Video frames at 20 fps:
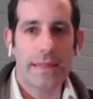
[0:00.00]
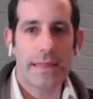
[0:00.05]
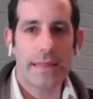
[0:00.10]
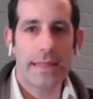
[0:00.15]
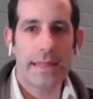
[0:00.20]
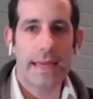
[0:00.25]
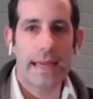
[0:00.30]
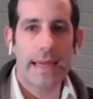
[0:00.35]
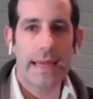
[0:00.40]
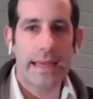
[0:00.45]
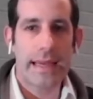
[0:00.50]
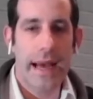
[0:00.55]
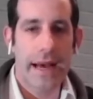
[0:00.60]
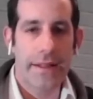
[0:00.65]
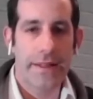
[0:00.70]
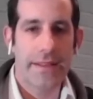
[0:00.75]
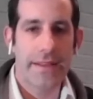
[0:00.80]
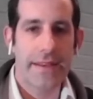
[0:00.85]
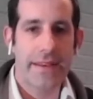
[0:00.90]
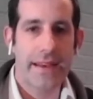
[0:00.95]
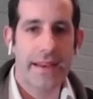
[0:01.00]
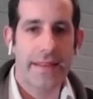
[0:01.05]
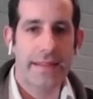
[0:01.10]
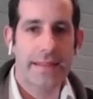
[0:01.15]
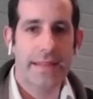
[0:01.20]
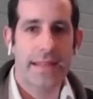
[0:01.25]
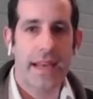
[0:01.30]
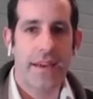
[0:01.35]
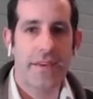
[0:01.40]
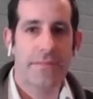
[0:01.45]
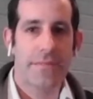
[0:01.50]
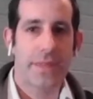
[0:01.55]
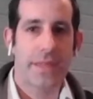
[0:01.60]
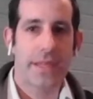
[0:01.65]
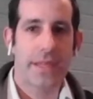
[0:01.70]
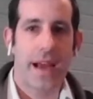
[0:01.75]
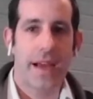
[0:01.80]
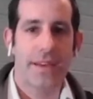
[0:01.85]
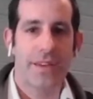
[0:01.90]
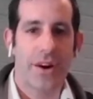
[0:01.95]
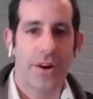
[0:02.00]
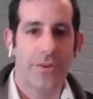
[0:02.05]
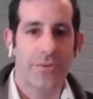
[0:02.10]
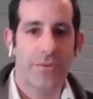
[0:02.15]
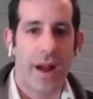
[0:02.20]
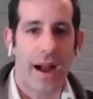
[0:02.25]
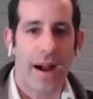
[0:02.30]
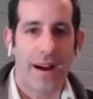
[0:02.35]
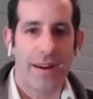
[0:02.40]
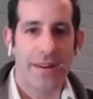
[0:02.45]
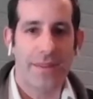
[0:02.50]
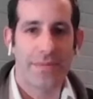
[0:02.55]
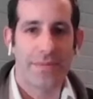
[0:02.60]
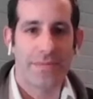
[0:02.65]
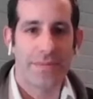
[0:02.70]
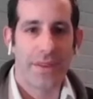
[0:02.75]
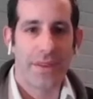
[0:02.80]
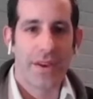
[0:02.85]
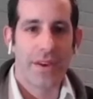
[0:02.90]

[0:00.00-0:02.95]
staying healthy and safe. Liain Hara.